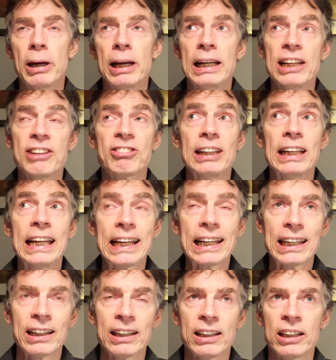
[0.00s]
my left
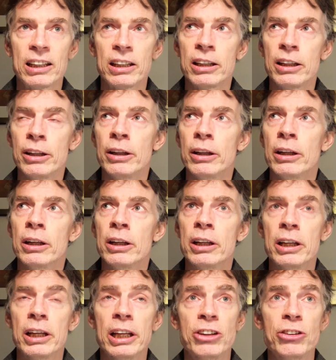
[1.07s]
leg
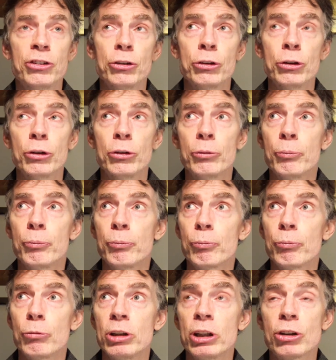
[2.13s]
has
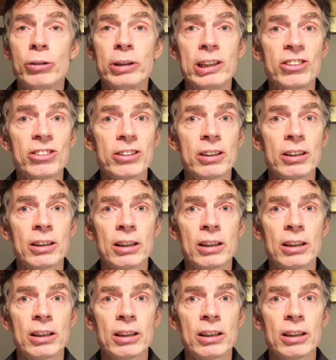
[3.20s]
decreased.